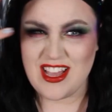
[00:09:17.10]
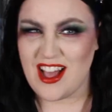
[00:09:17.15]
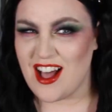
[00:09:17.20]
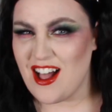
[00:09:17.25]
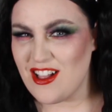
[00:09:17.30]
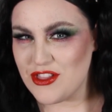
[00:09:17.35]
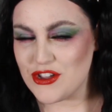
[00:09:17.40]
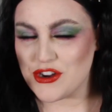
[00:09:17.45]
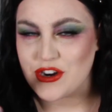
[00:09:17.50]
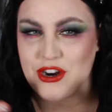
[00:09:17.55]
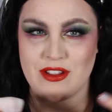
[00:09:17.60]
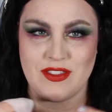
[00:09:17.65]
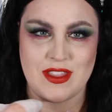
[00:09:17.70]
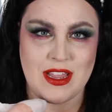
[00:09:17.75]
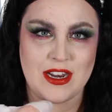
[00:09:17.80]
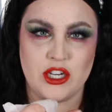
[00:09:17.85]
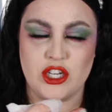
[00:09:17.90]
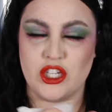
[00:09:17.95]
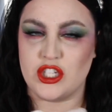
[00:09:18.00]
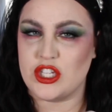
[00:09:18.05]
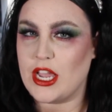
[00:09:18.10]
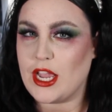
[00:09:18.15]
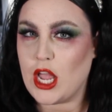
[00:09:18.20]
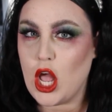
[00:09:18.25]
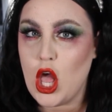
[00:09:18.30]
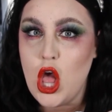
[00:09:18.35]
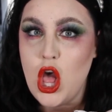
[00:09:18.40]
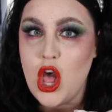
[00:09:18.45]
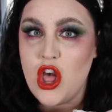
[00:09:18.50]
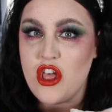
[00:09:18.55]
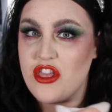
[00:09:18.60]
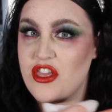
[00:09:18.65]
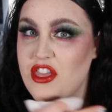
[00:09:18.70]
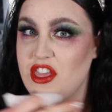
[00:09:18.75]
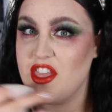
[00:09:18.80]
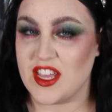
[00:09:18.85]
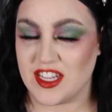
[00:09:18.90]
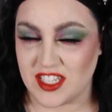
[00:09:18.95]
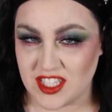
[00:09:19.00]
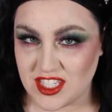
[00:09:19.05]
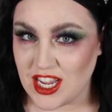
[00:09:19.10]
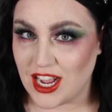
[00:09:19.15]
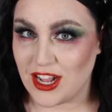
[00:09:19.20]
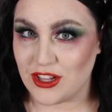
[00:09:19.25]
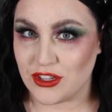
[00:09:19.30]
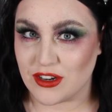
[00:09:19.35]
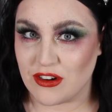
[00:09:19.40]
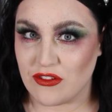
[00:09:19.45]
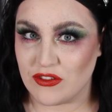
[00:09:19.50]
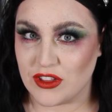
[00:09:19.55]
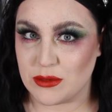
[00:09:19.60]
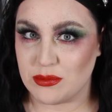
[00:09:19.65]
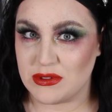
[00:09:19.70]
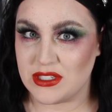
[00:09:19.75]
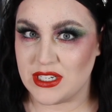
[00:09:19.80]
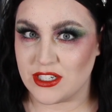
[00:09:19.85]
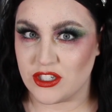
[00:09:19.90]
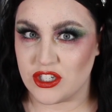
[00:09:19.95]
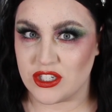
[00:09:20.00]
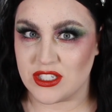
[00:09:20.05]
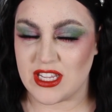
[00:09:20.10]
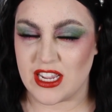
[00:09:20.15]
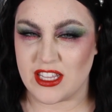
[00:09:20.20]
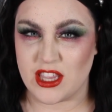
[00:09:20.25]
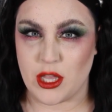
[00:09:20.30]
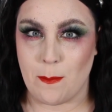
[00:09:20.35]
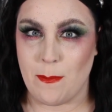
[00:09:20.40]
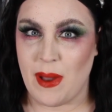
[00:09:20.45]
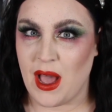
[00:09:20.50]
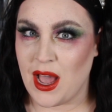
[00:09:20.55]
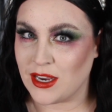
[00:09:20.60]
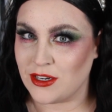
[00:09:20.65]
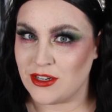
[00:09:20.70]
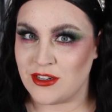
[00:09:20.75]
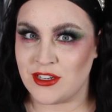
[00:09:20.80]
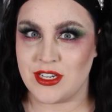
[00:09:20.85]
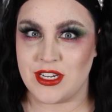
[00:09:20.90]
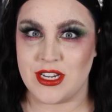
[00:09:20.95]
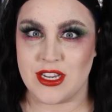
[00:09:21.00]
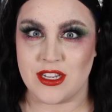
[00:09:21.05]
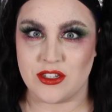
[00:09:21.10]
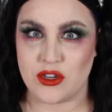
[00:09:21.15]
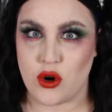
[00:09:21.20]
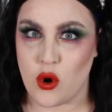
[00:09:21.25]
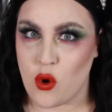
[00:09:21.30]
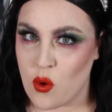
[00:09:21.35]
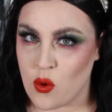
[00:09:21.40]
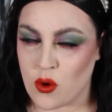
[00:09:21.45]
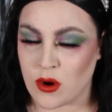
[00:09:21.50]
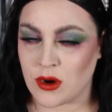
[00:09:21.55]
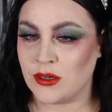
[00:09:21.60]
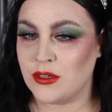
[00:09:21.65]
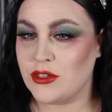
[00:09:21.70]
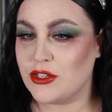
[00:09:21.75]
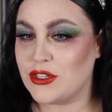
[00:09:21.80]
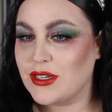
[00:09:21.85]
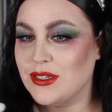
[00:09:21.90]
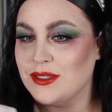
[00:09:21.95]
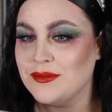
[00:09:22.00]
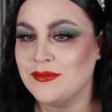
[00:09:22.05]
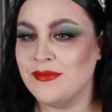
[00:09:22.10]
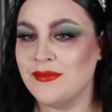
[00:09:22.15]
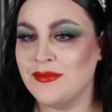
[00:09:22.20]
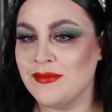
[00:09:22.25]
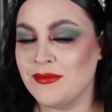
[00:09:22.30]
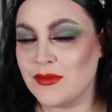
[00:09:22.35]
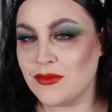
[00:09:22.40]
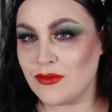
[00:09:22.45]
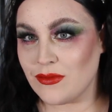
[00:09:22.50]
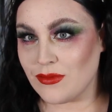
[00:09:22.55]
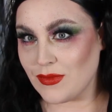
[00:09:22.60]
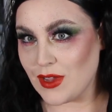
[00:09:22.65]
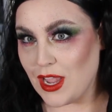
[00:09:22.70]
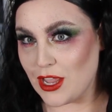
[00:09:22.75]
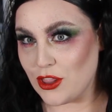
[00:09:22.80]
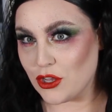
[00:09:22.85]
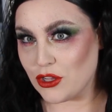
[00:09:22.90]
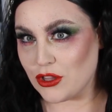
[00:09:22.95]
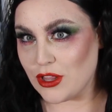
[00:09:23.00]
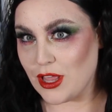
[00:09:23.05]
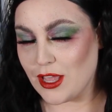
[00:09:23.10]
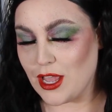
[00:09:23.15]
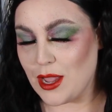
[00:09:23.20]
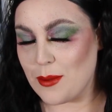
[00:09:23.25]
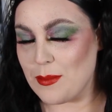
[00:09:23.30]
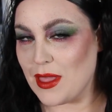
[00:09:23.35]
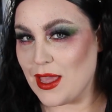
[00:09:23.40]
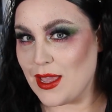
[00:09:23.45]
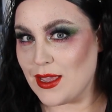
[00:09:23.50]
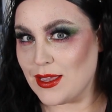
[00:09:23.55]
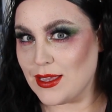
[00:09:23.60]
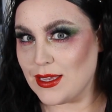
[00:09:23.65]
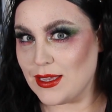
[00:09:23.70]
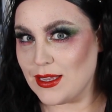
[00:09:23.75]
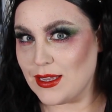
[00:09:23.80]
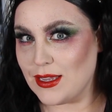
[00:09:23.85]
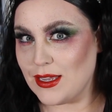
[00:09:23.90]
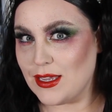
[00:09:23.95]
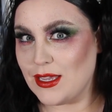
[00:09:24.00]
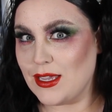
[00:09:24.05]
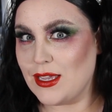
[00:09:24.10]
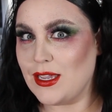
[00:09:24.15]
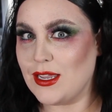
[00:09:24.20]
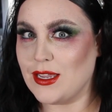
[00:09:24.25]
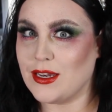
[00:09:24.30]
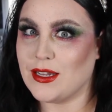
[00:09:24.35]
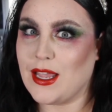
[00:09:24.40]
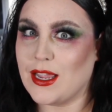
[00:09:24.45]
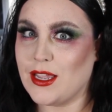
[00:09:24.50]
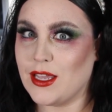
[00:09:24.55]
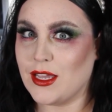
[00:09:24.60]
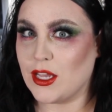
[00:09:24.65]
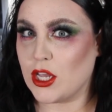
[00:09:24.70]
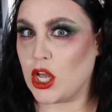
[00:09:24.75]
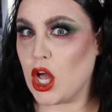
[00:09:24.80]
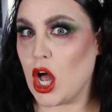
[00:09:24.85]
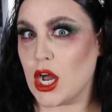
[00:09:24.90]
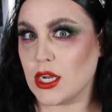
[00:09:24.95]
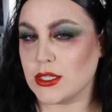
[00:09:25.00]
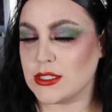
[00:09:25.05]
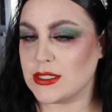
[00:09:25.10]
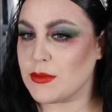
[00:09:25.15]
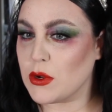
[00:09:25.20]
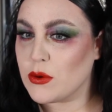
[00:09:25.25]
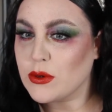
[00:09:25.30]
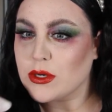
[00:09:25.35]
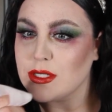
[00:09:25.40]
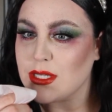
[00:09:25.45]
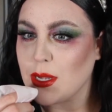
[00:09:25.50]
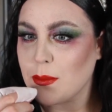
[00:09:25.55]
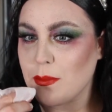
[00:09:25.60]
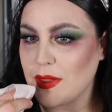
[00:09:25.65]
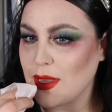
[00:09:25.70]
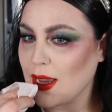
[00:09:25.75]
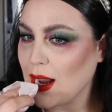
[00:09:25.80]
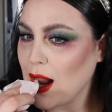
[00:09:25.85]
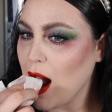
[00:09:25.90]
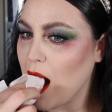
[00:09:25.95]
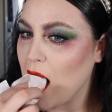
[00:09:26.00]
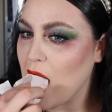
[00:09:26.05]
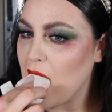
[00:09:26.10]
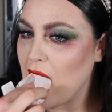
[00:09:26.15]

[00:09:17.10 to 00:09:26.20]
color and then just like this color of lipstick, just like the punchiest orange. I look like I'm like in like a Cosmo or something.